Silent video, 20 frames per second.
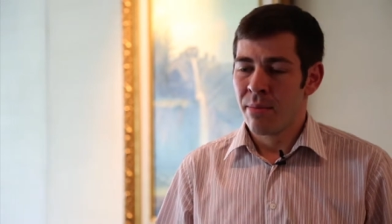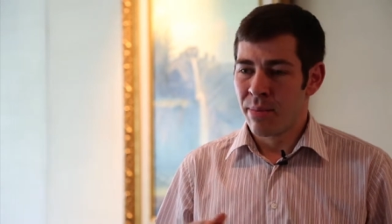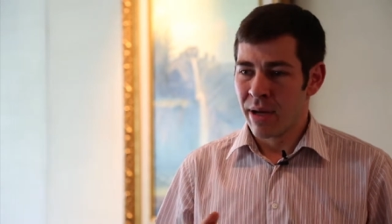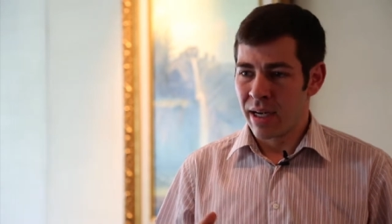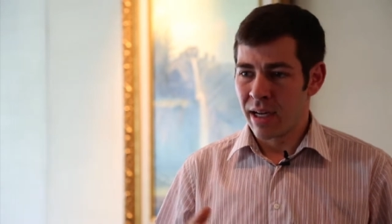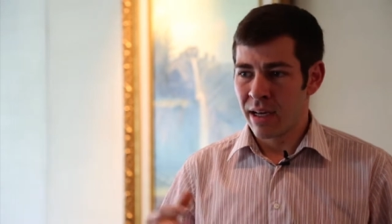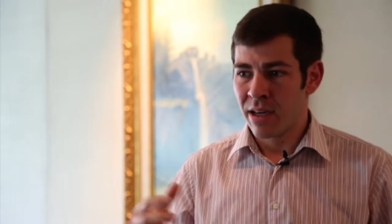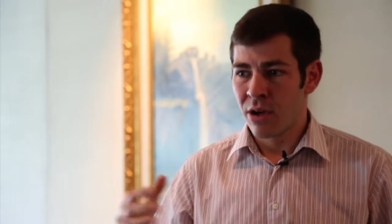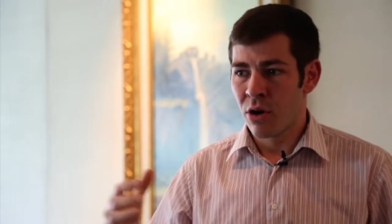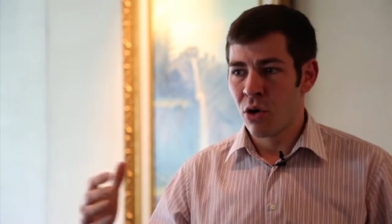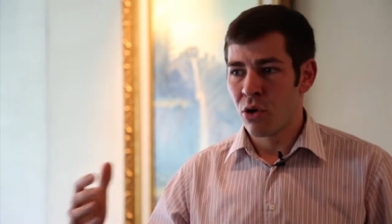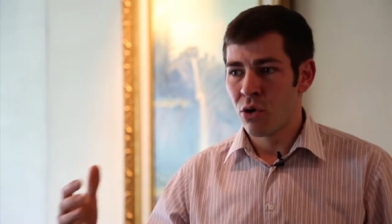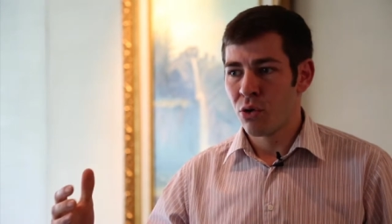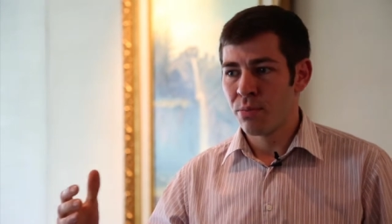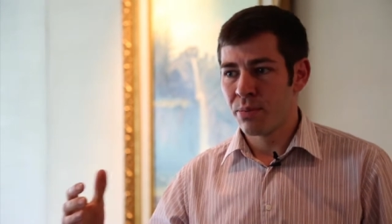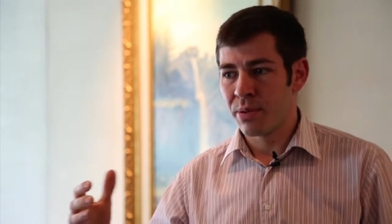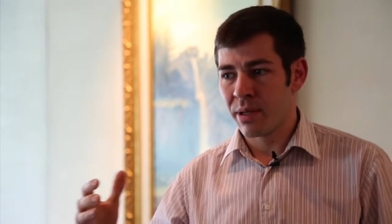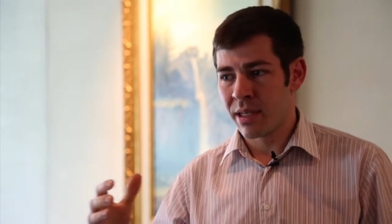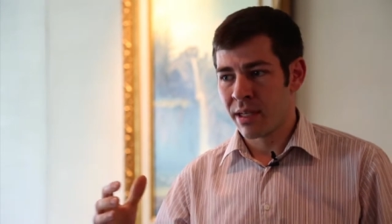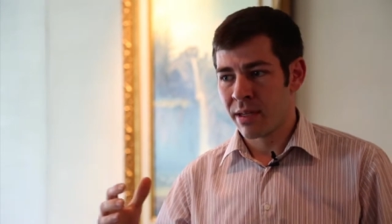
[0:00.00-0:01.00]
But I
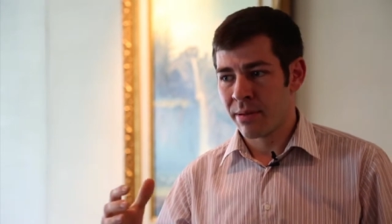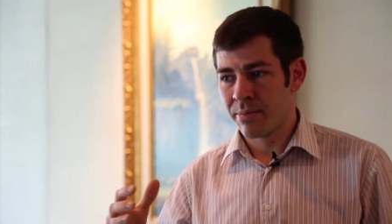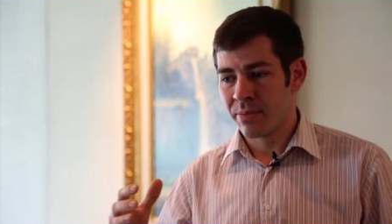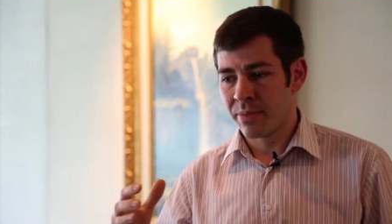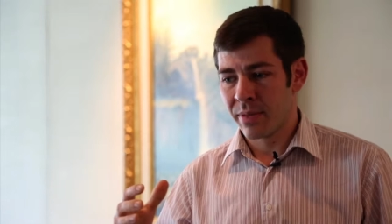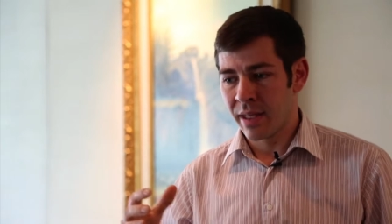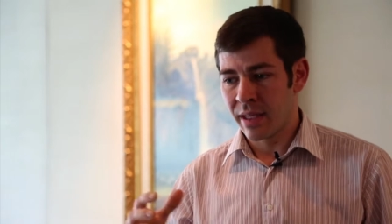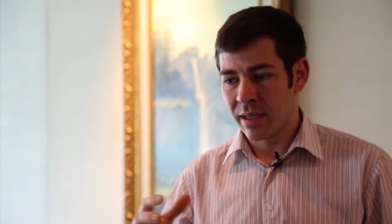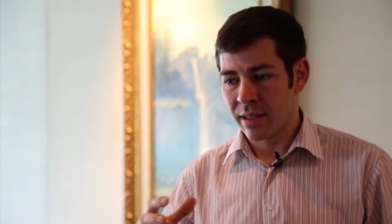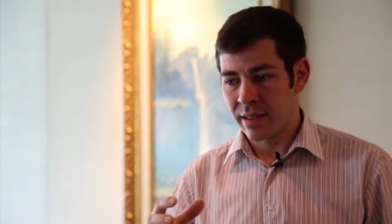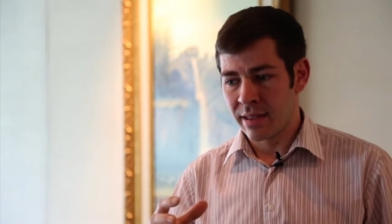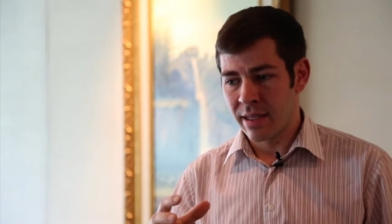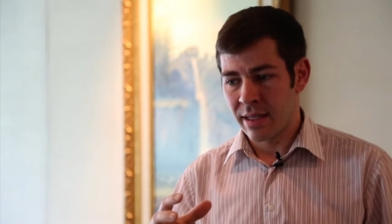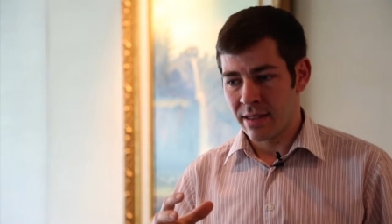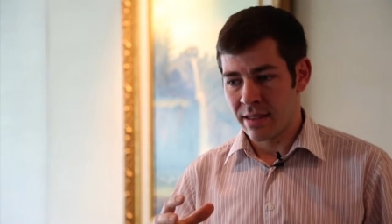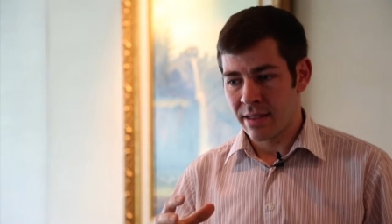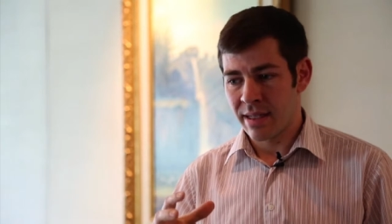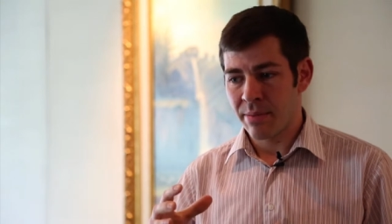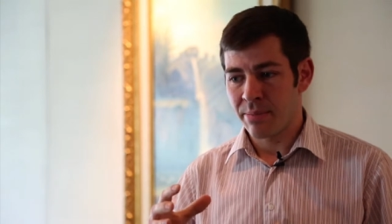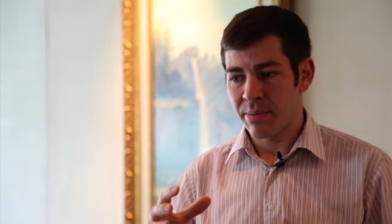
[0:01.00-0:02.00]
hope um,
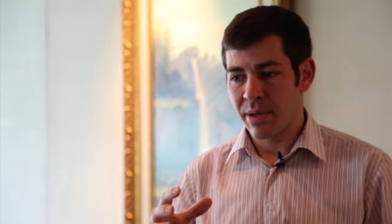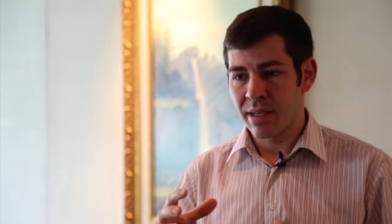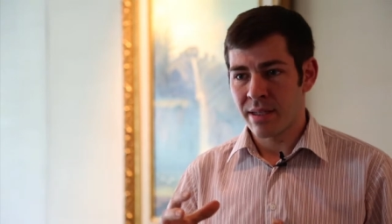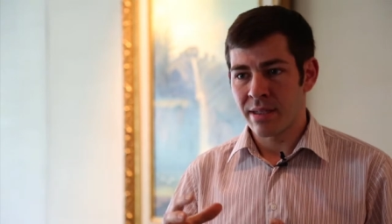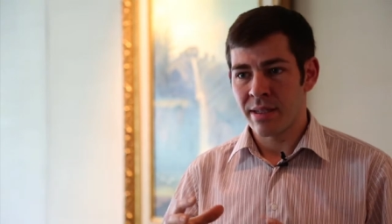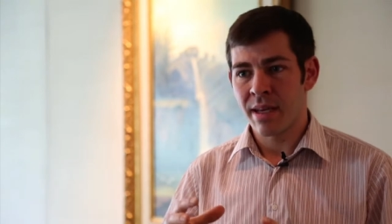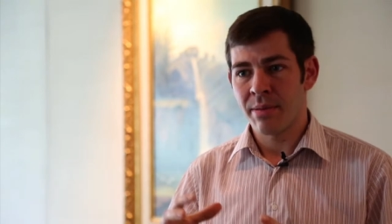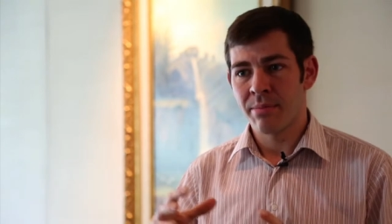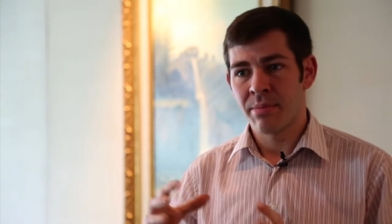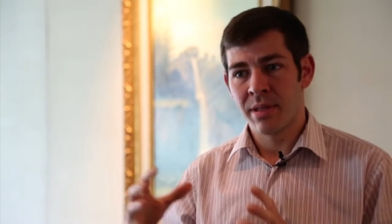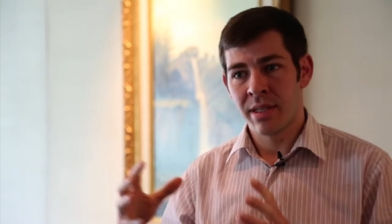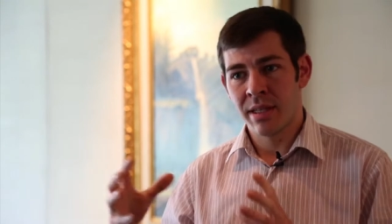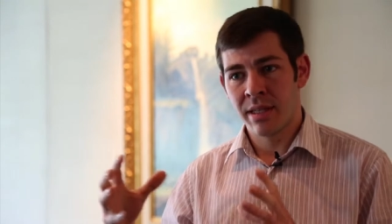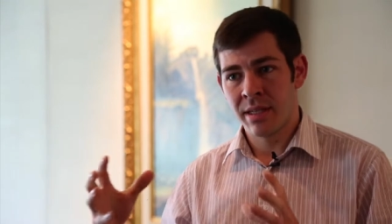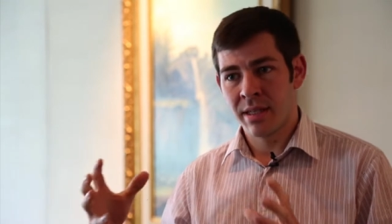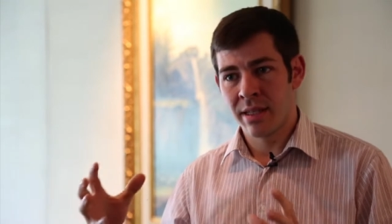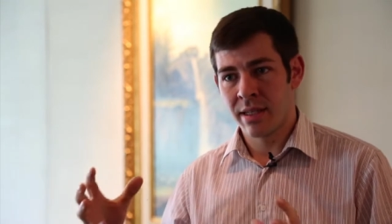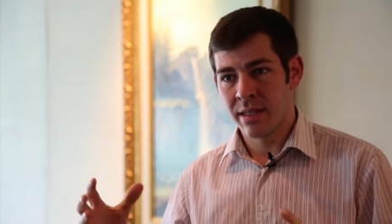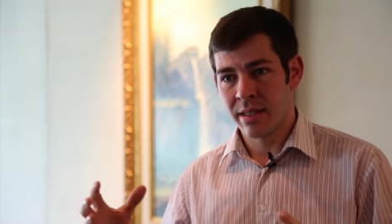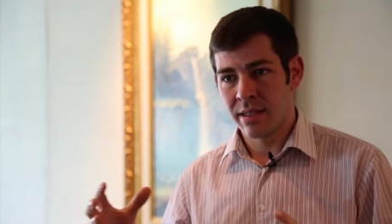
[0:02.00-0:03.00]
that step by step,
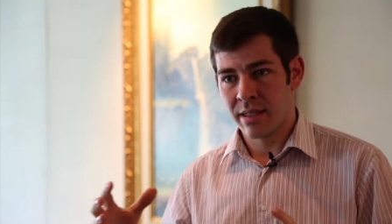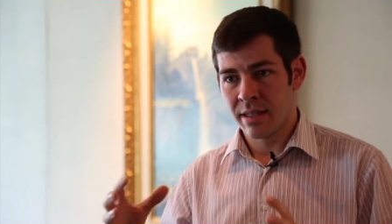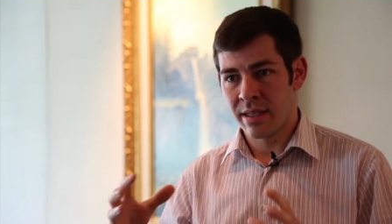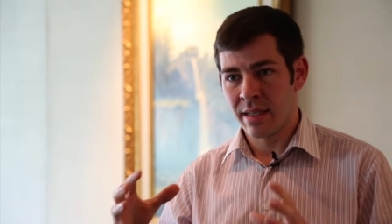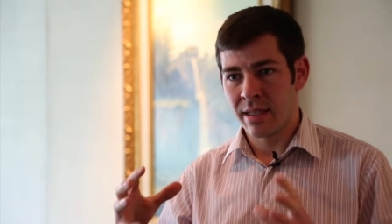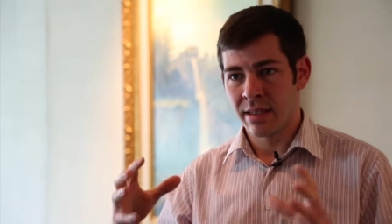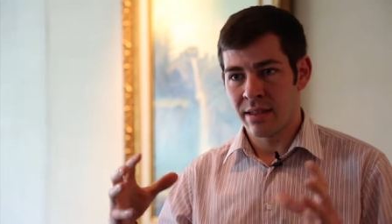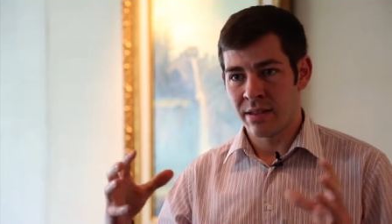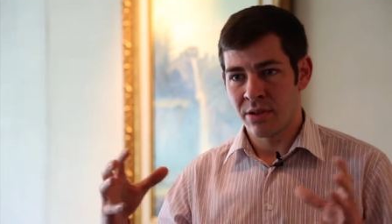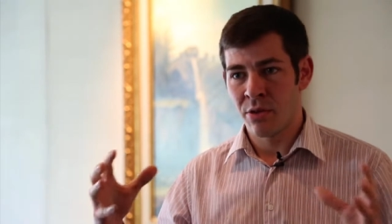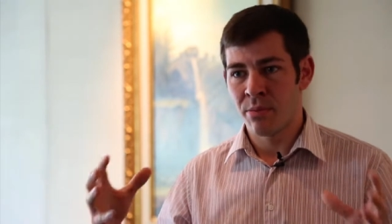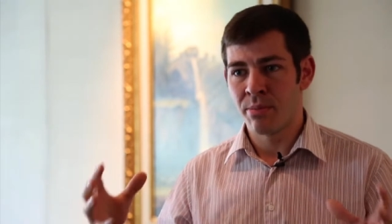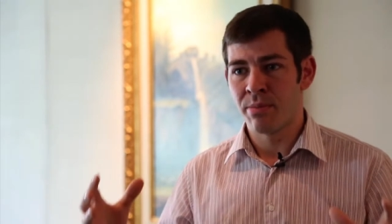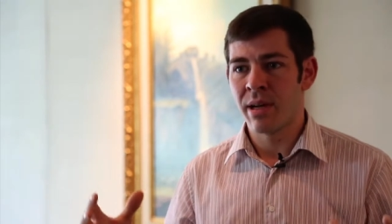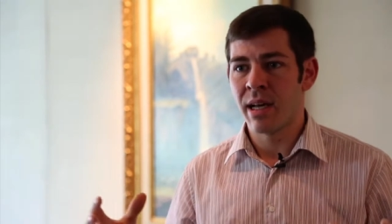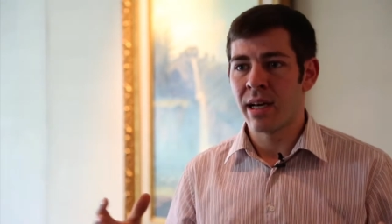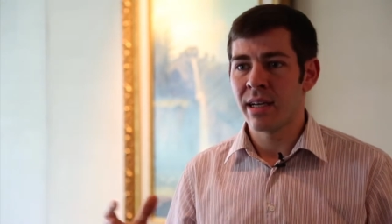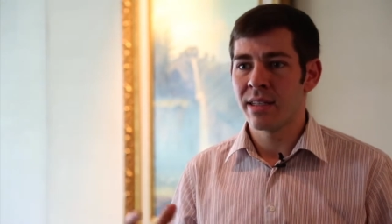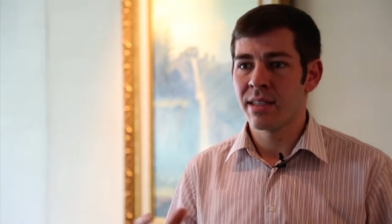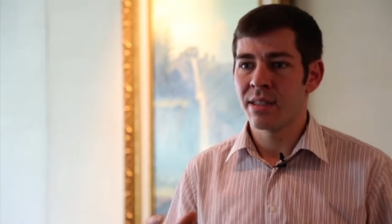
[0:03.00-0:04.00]
the, these
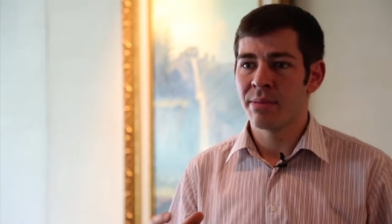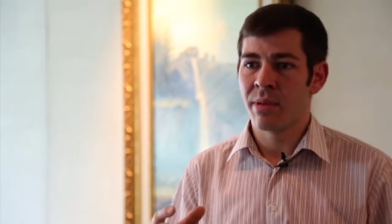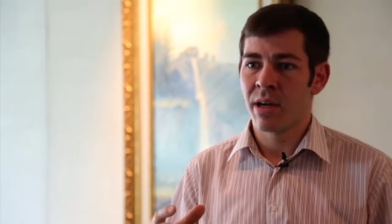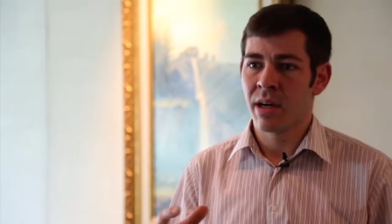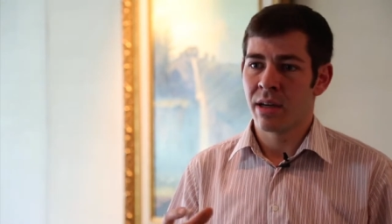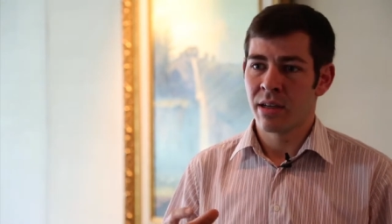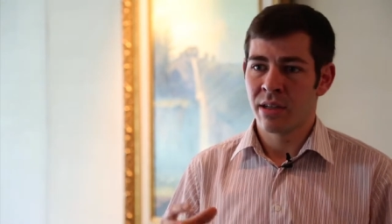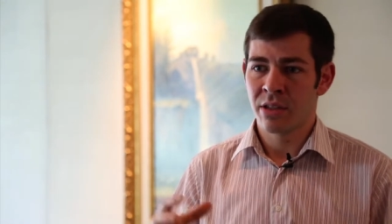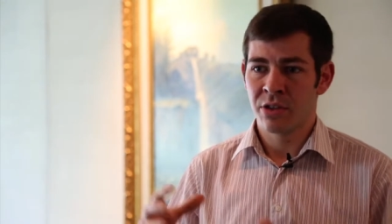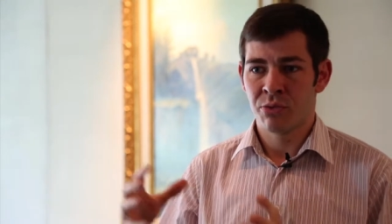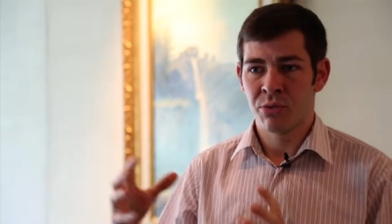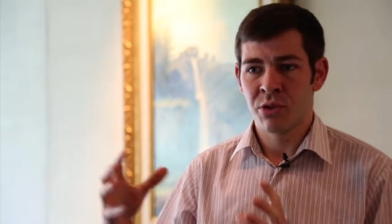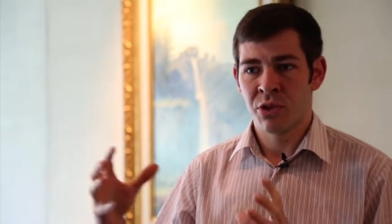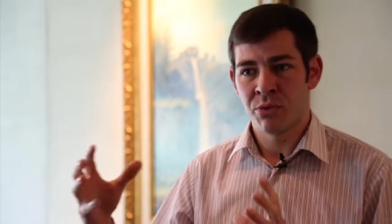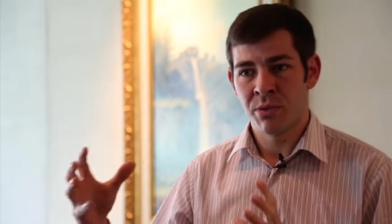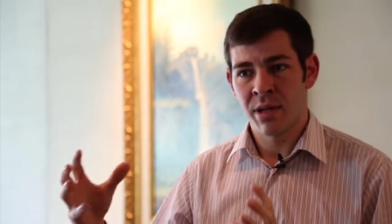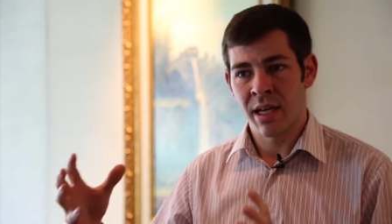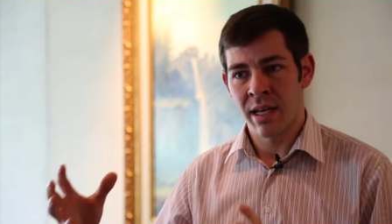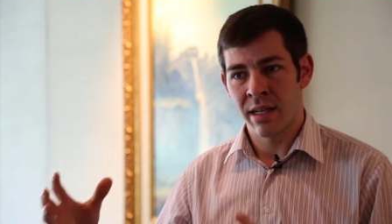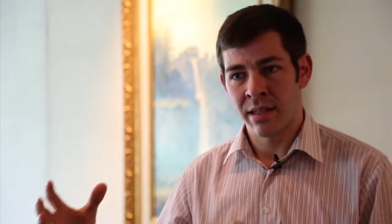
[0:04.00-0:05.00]
compliance markets
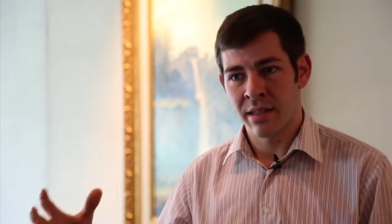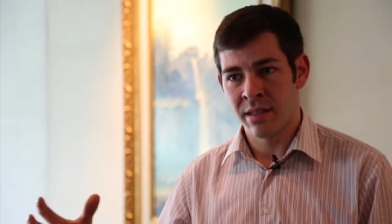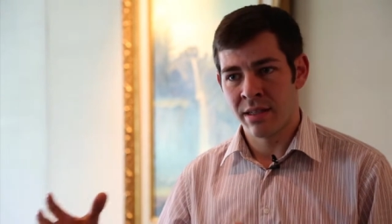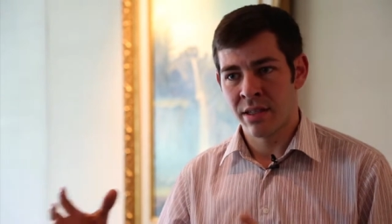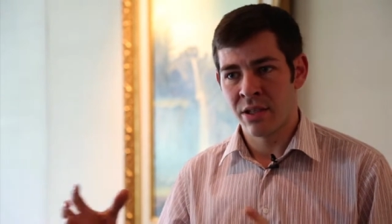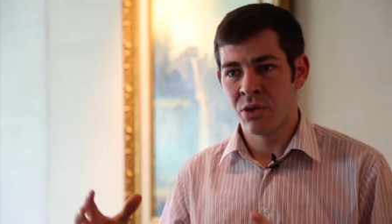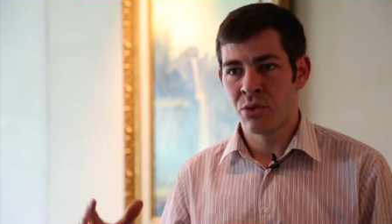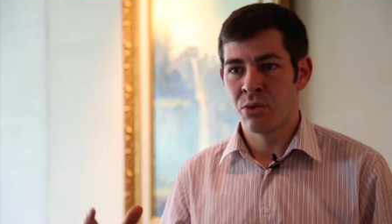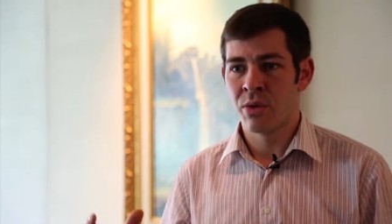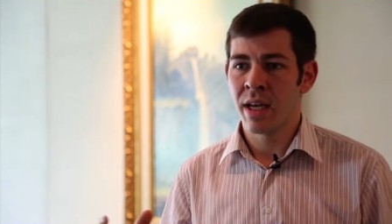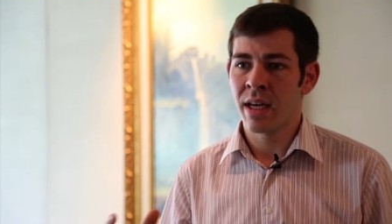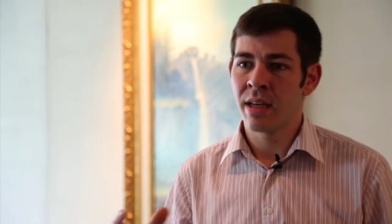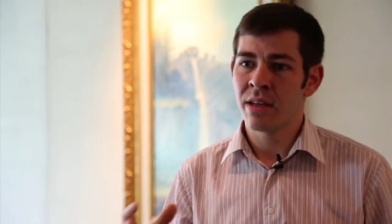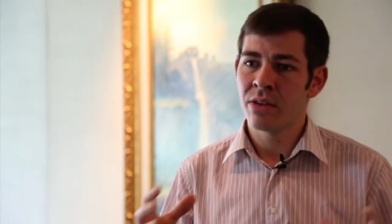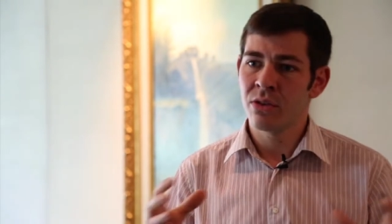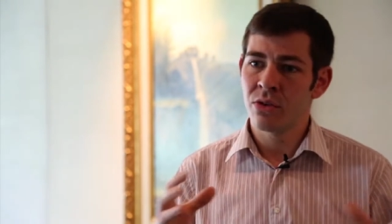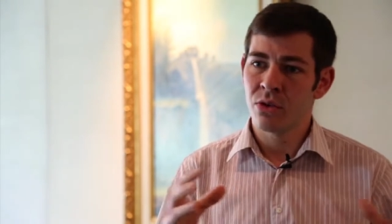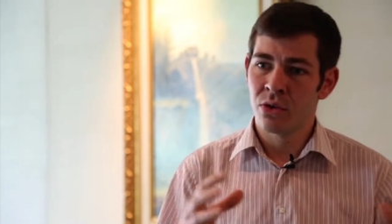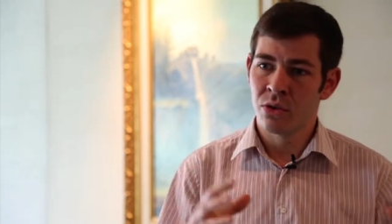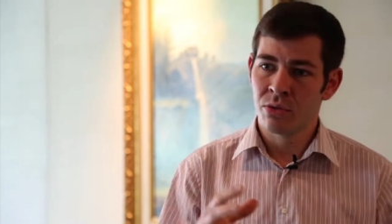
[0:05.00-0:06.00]
which we had in the
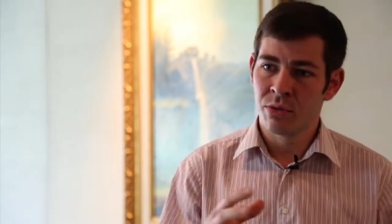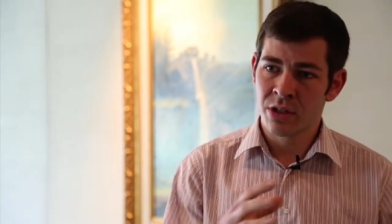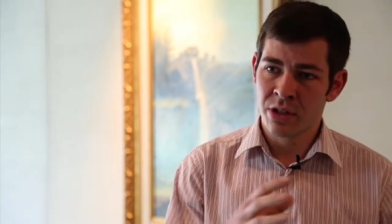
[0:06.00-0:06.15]
UN or